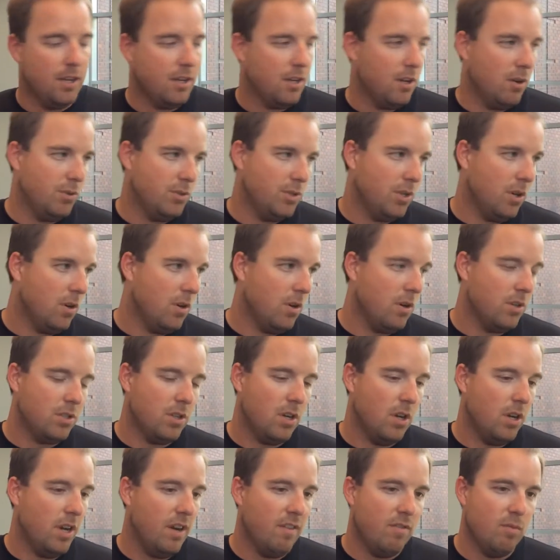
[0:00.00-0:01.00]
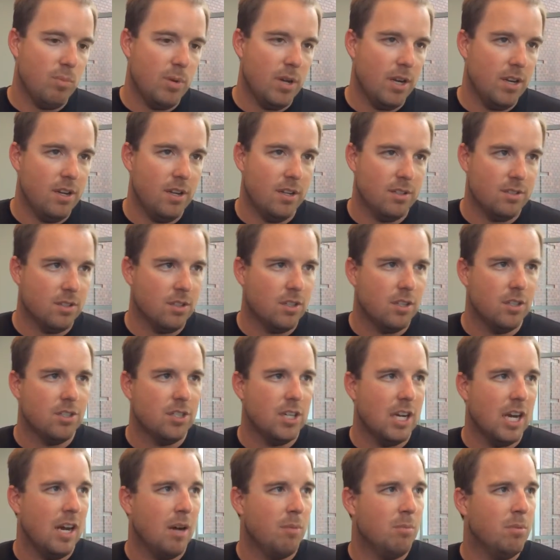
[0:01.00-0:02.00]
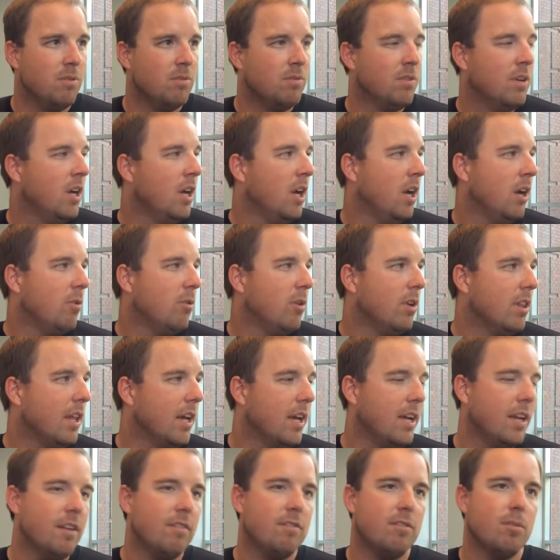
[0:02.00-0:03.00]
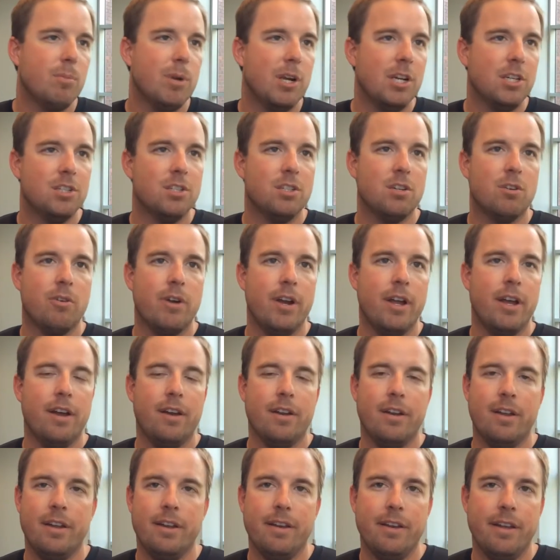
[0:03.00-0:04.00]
Coach Horst, everybody does a good job of relaying information around,